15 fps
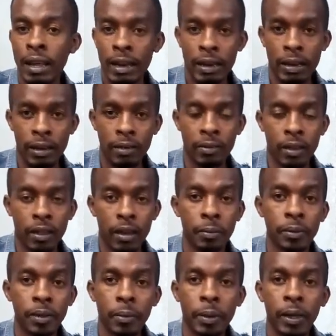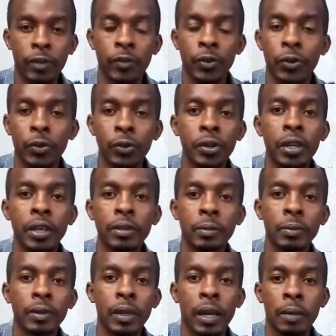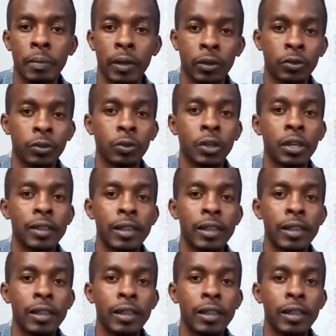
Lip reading: leave a thumbs up, and if you're new here, subscribe and also hit